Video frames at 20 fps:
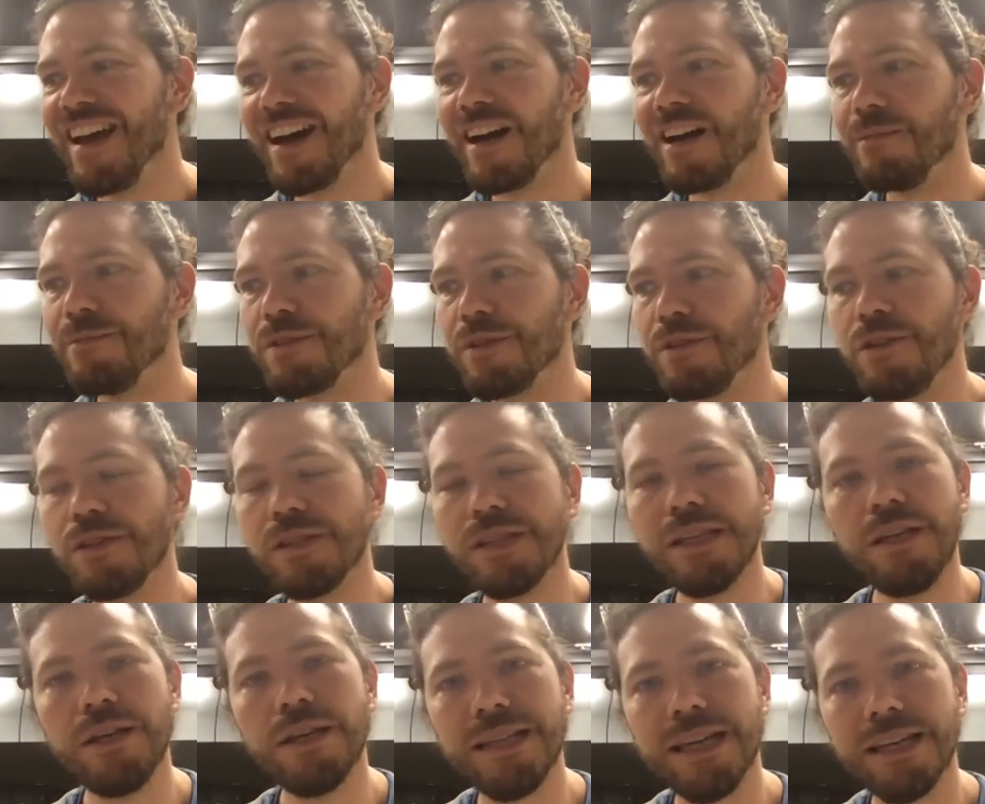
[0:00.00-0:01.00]
Um, so usually
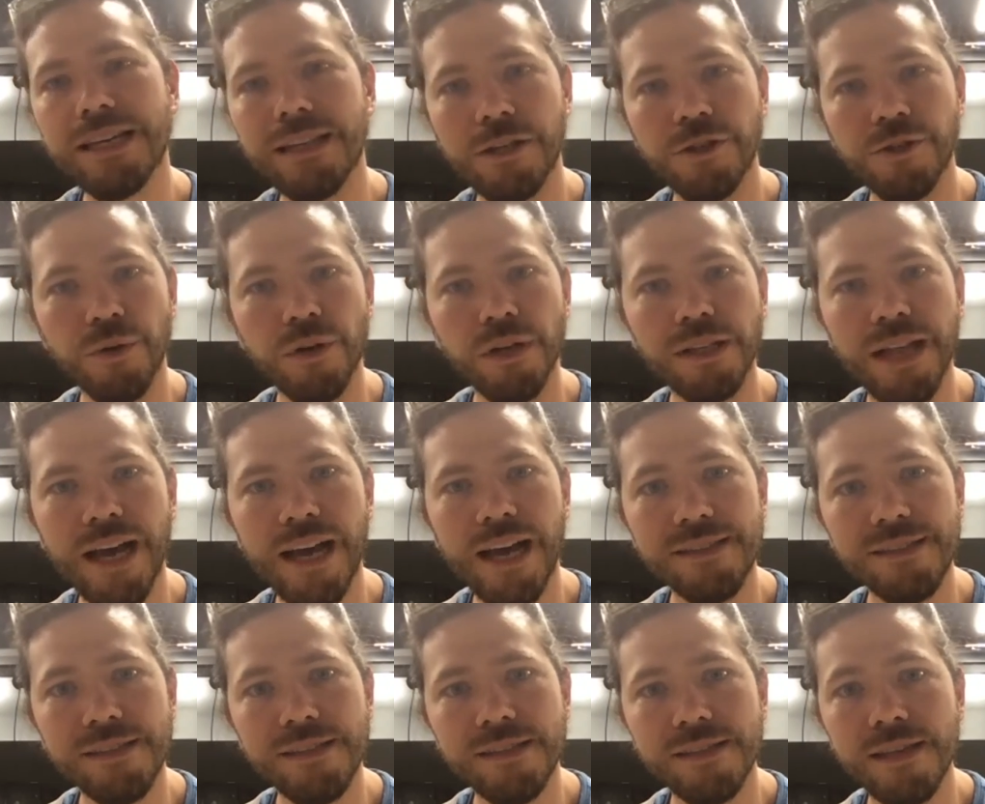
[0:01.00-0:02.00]
you can take like short
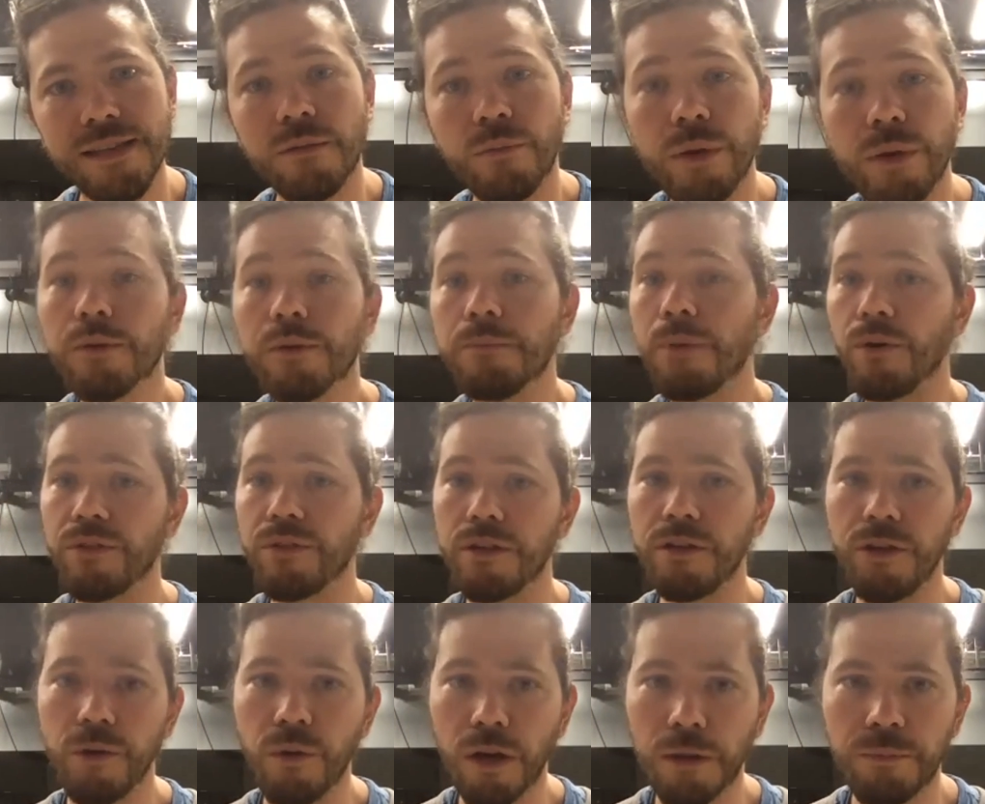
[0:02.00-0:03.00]
classes. Uh, we were both in
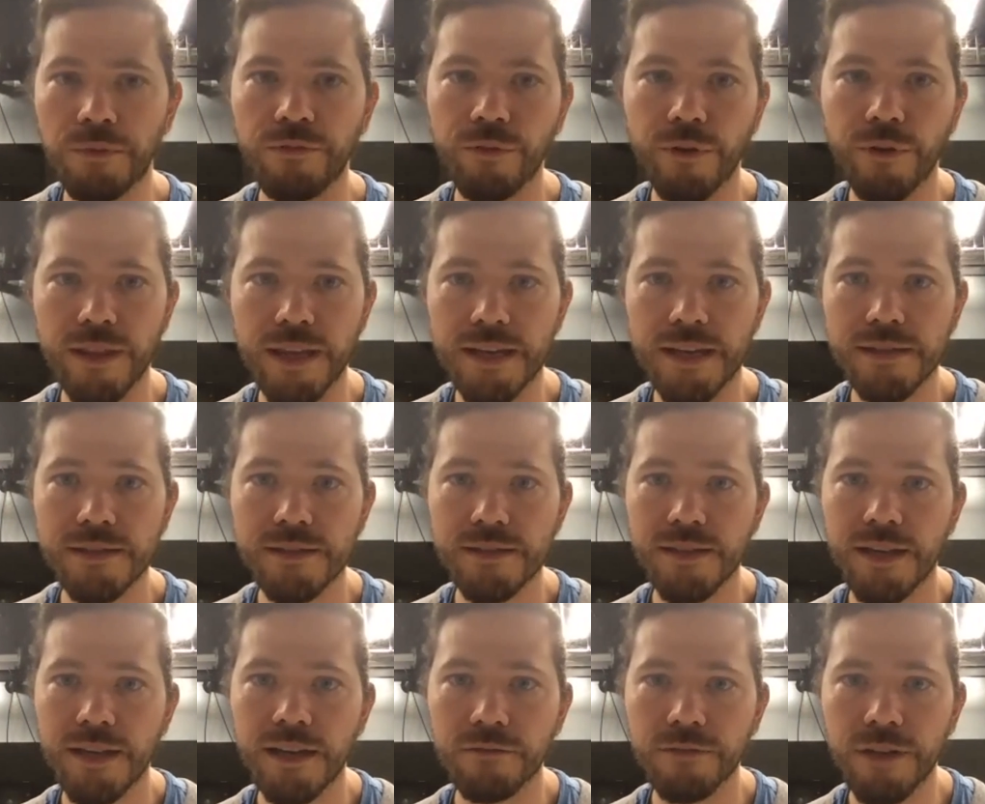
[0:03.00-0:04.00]
New York before this,
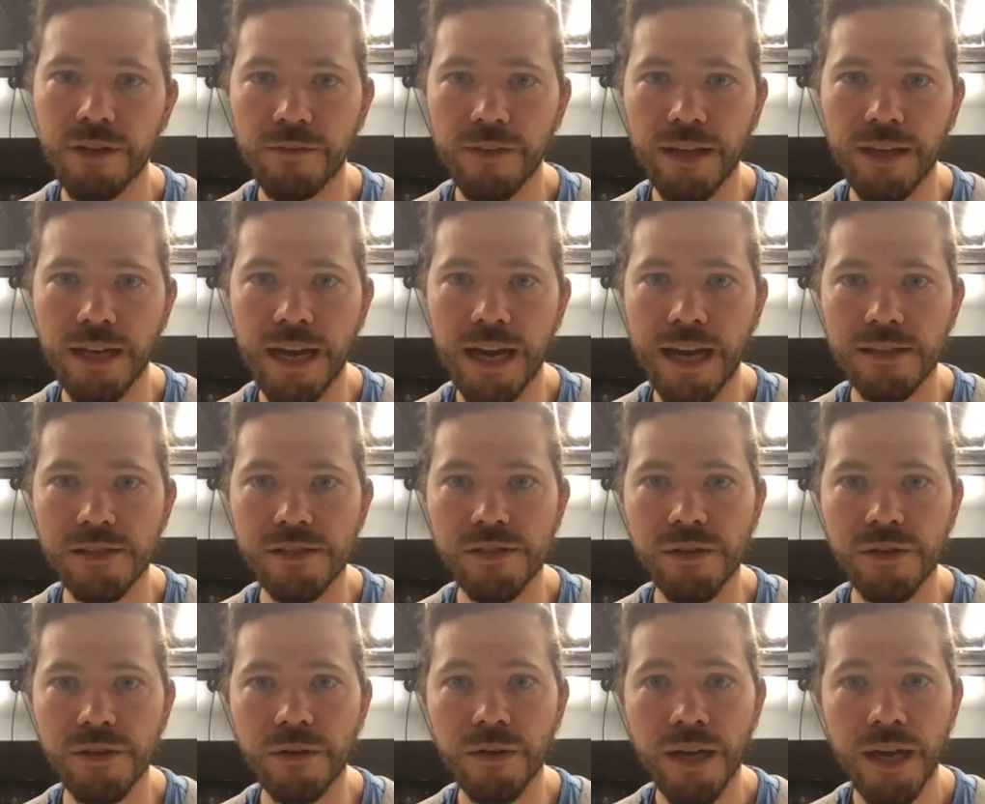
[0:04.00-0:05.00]
uh, and I, and
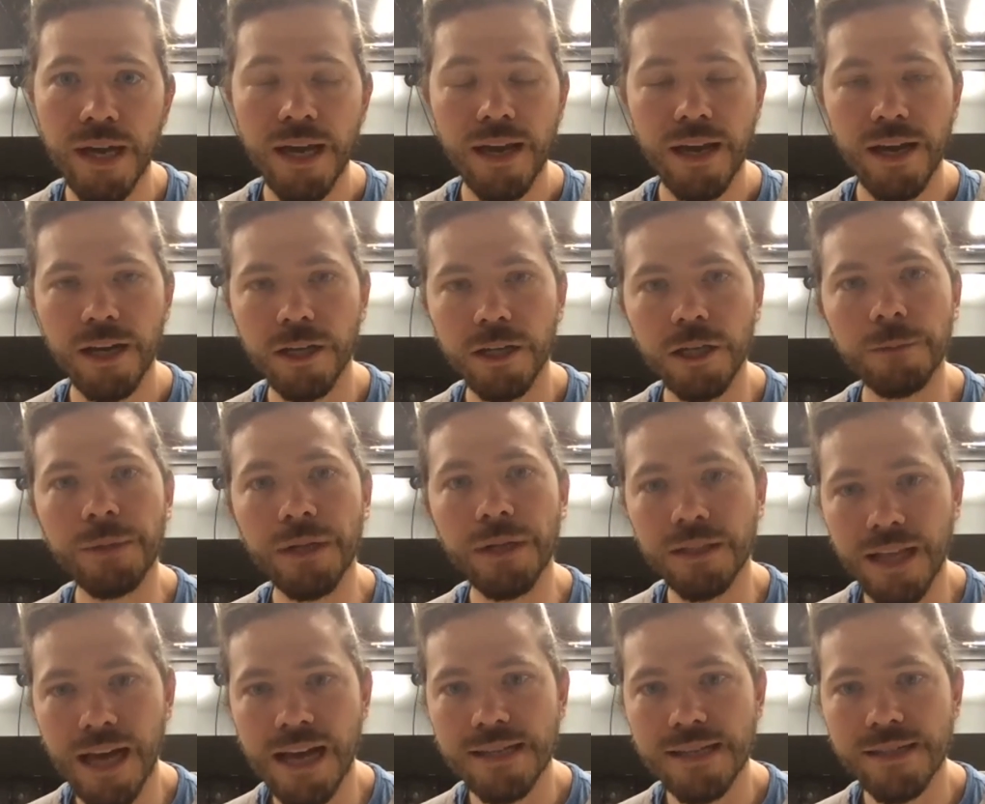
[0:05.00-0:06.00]
so uh, Urban
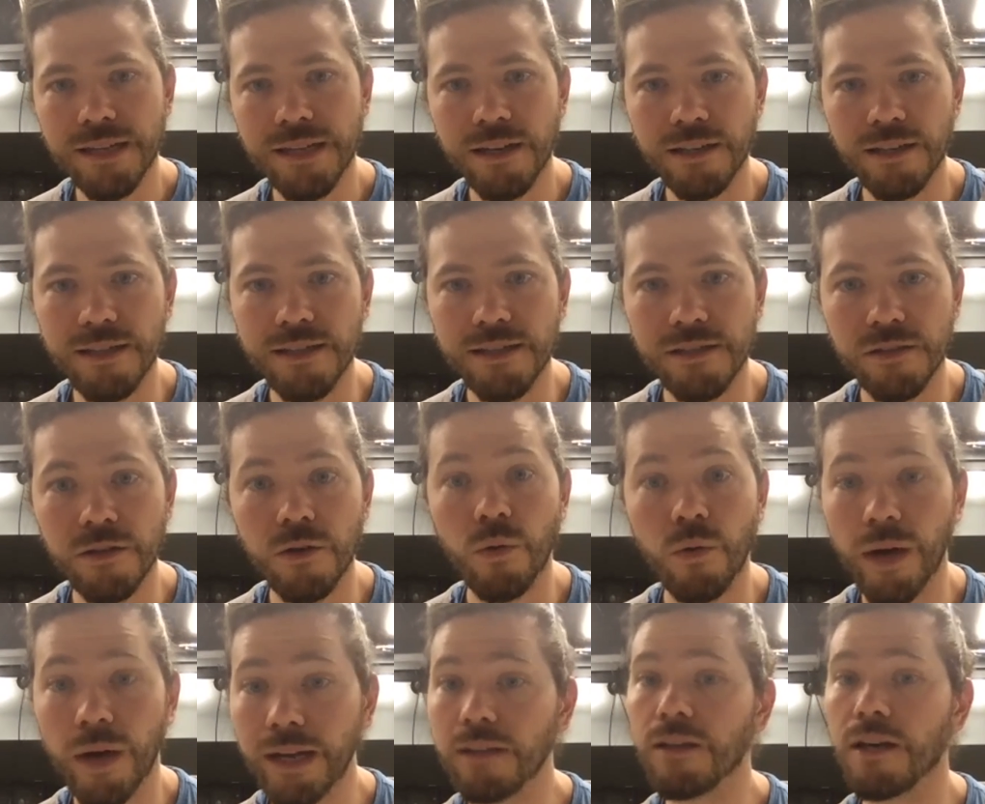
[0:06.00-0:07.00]
Glass there does
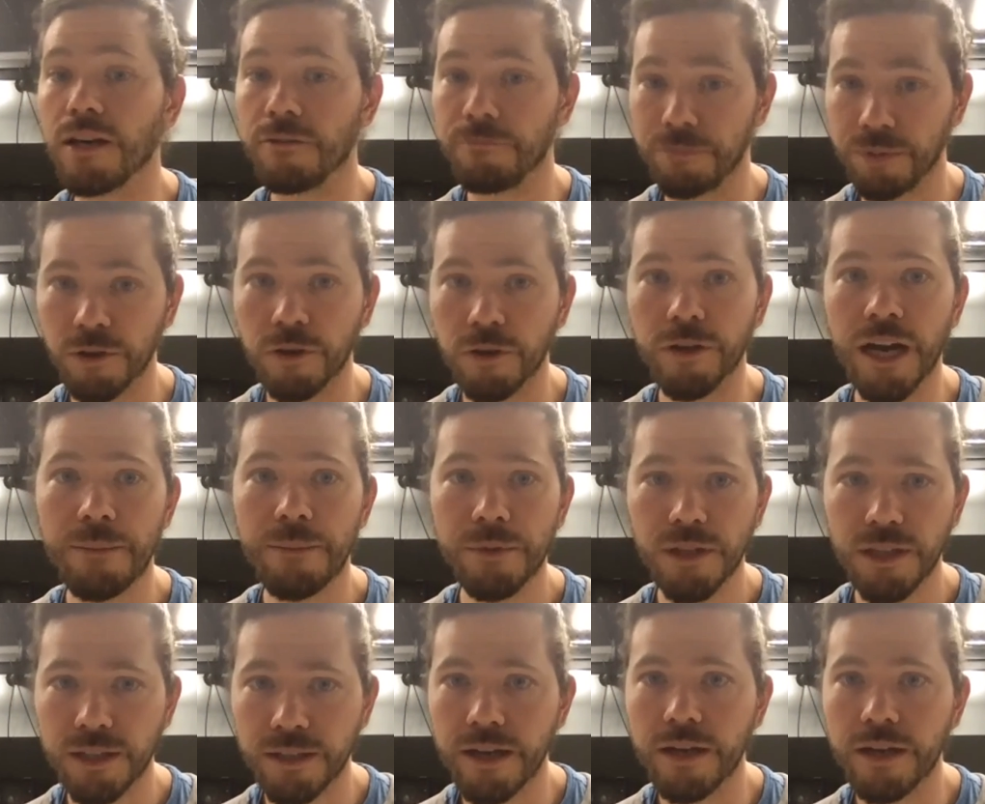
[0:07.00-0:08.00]
quite a lot of program, a
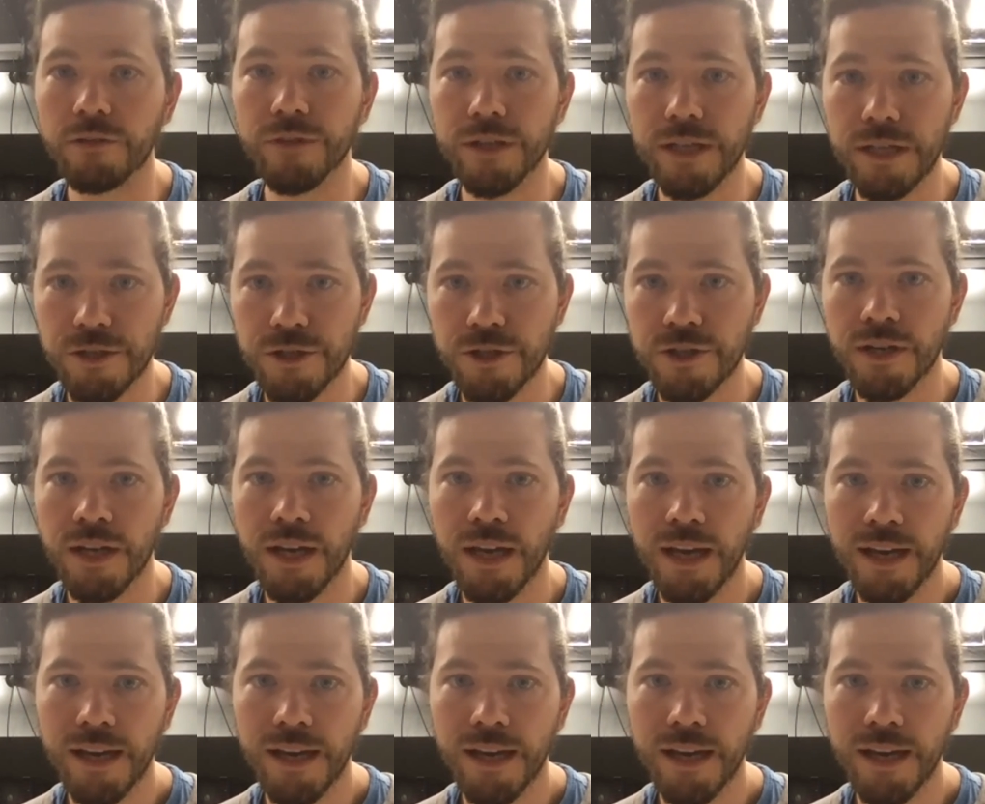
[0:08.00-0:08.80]
lot of outreach.